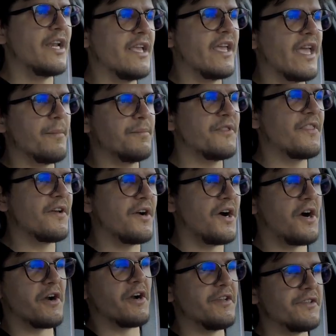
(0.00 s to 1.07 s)
really kept the
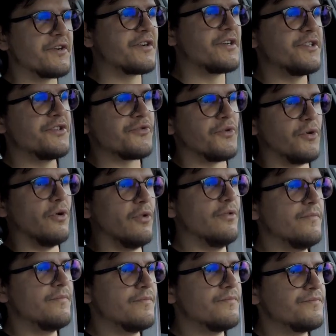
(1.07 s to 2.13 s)
car under
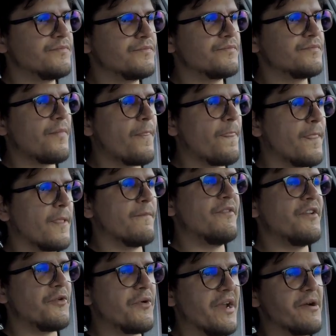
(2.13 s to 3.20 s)
control.
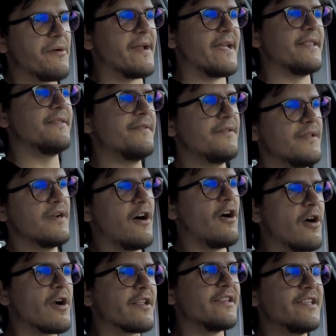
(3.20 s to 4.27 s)
The rear end
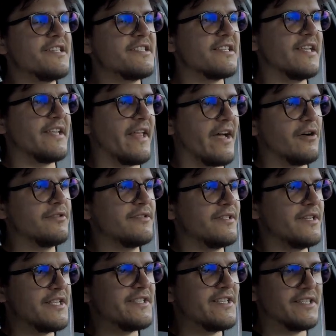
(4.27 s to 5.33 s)
hardly slid out,
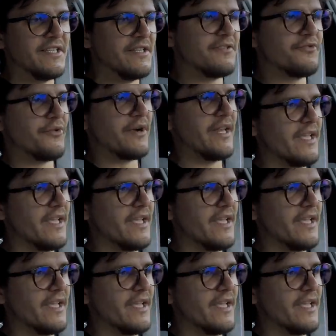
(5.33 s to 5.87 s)
it didn't